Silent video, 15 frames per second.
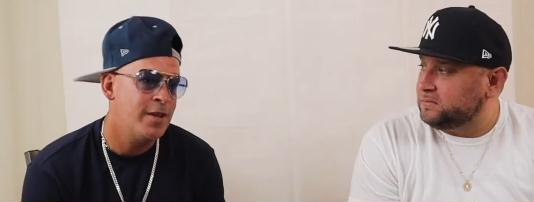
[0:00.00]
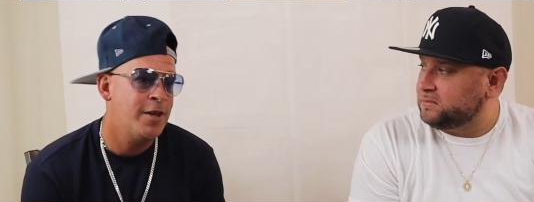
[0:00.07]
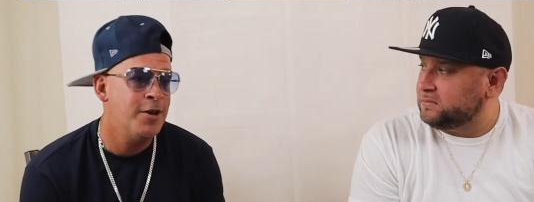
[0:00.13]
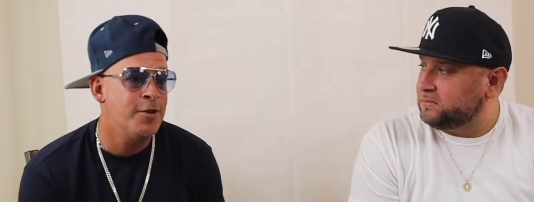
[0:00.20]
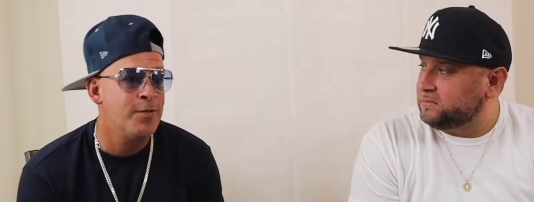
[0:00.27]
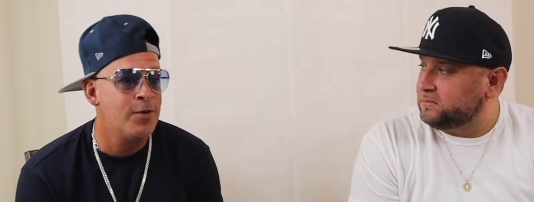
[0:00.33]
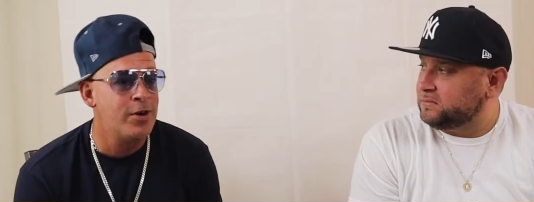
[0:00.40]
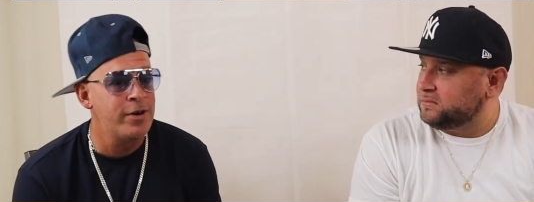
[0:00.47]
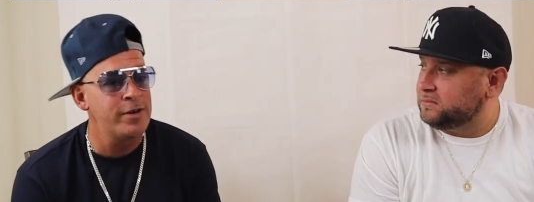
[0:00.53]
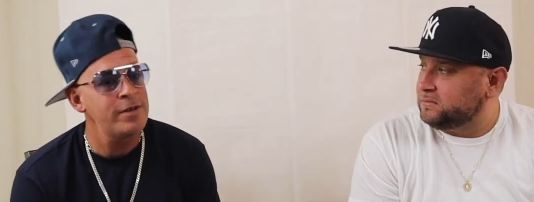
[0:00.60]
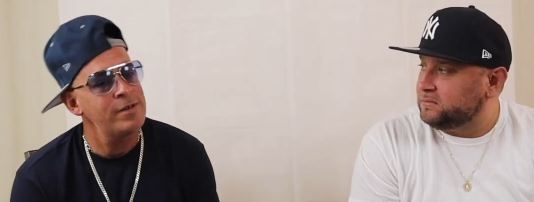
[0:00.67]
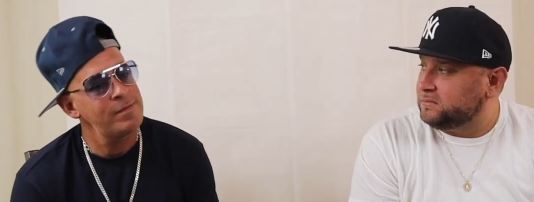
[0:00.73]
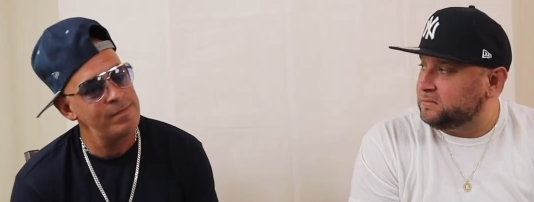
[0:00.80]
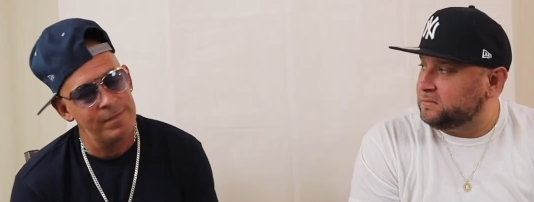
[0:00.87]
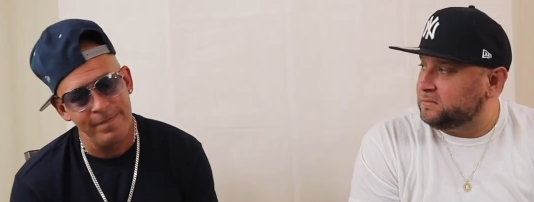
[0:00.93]
Speaker 1: Later
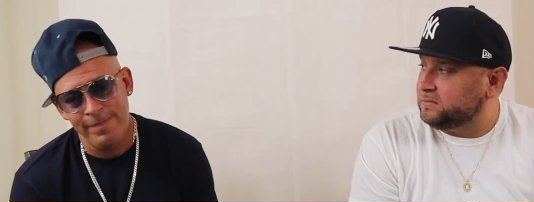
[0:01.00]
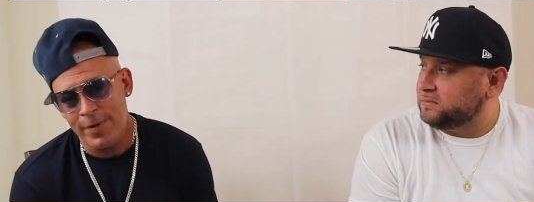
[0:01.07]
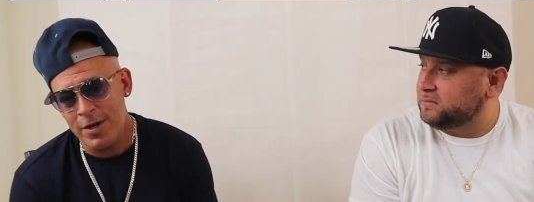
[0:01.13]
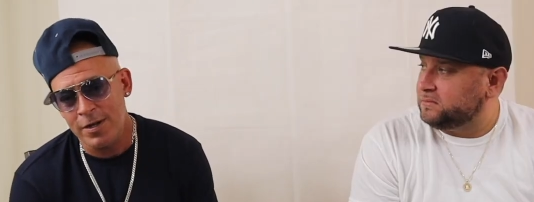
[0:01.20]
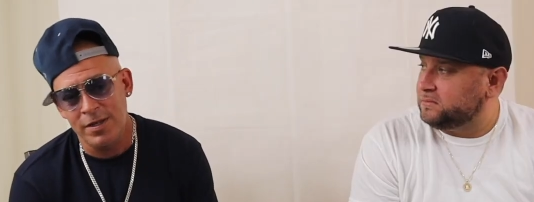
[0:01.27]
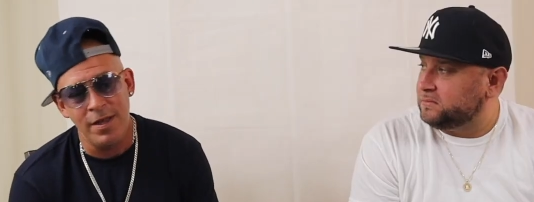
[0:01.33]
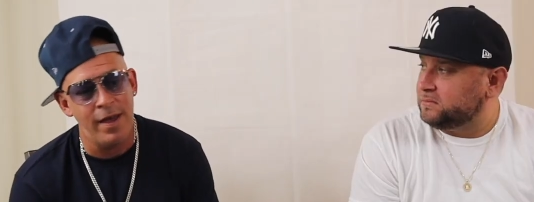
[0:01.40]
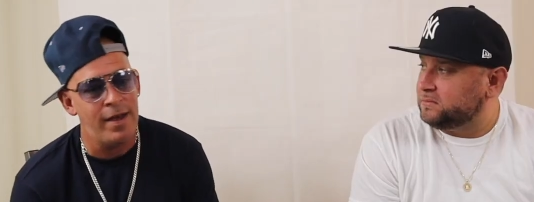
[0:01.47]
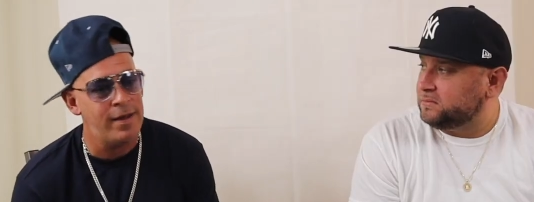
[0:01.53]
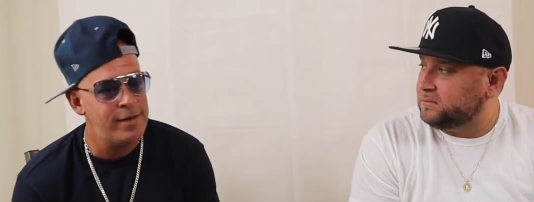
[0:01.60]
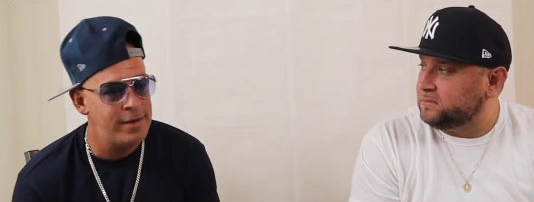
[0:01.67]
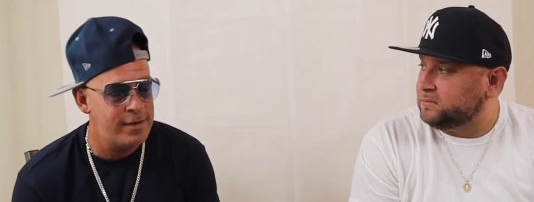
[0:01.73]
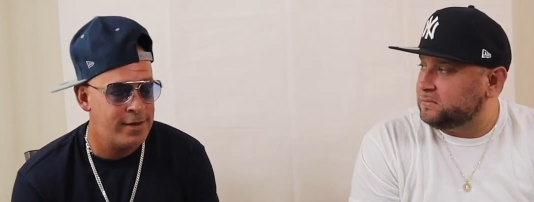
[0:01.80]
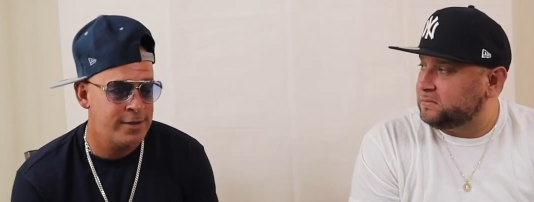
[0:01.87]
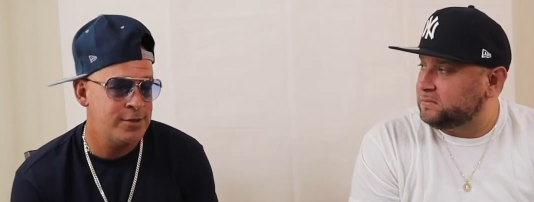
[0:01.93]
on, fuck
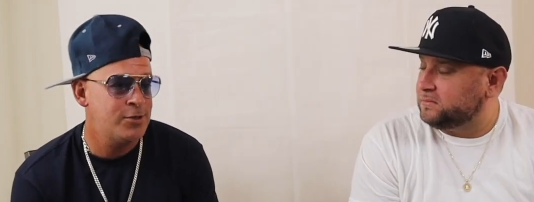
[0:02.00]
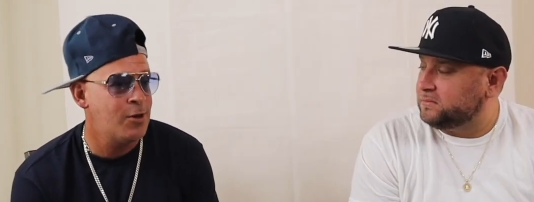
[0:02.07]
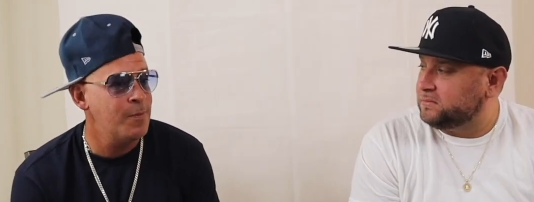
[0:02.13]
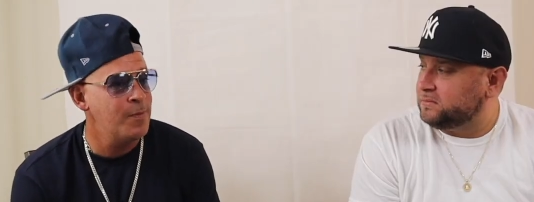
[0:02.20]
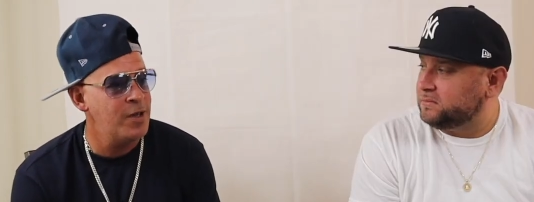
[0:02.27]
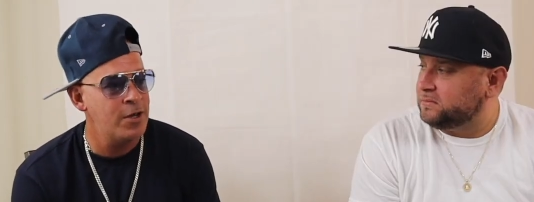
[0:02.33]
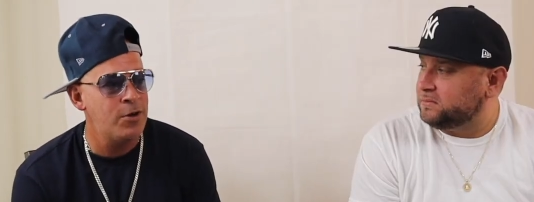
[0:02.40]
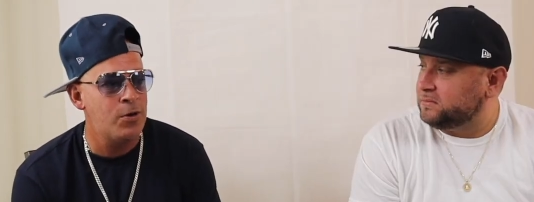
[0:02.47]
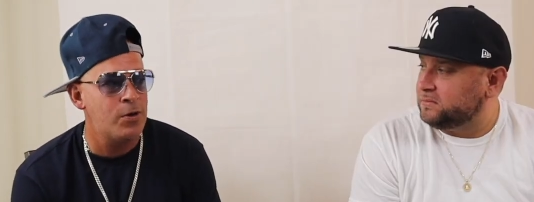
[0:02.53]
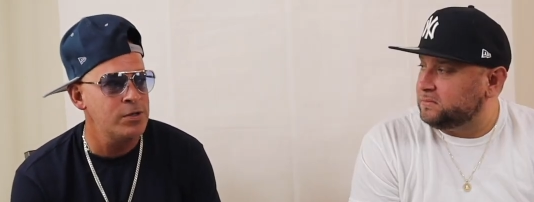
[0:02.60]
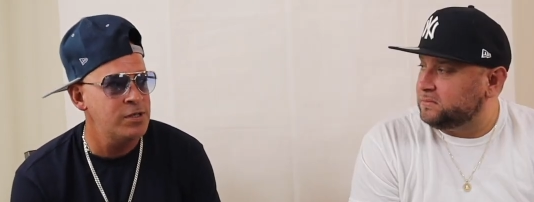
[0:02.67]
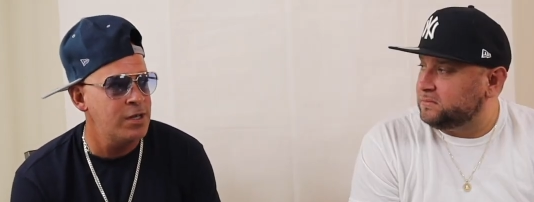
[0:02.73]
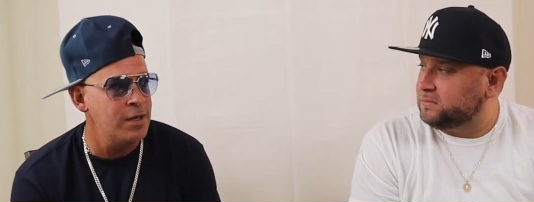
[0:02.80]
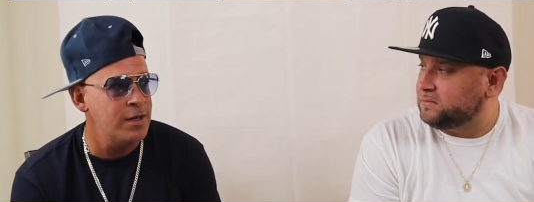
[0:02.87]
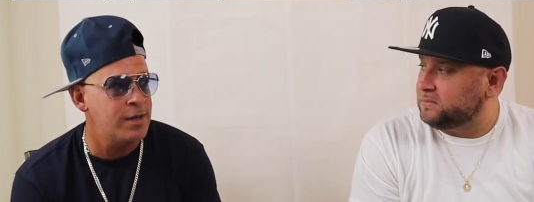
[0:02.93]
that. I started making
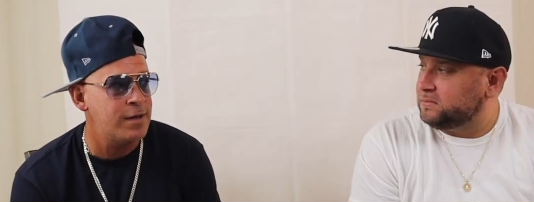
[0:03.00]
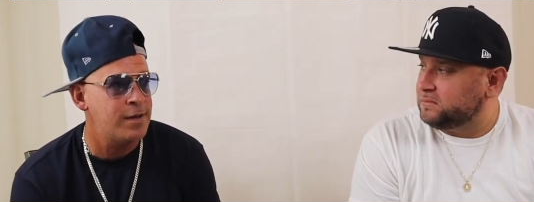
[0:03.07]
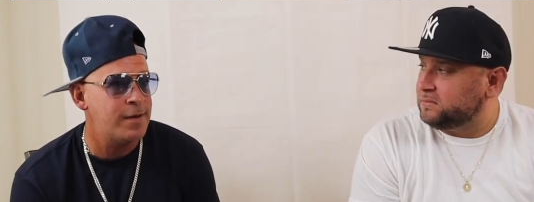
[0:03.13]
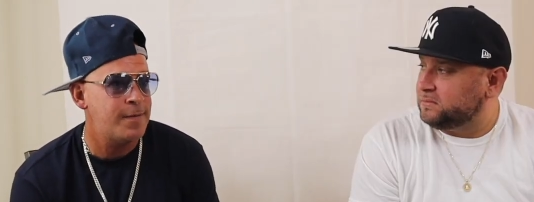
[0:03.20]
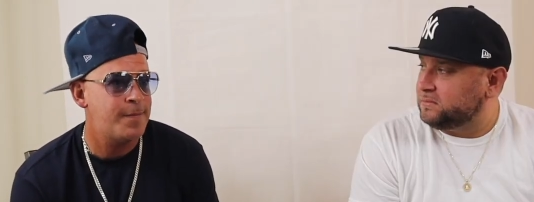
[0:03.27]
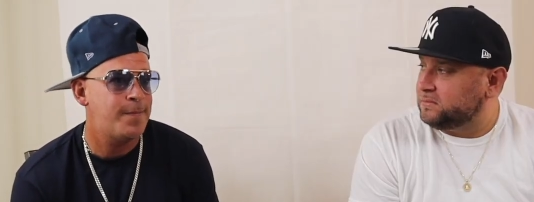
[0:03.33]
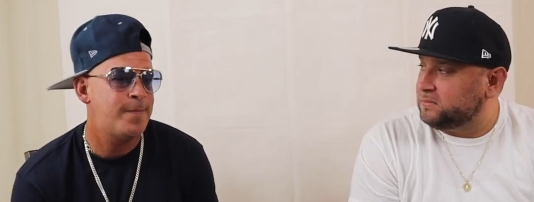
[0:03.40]
calls again,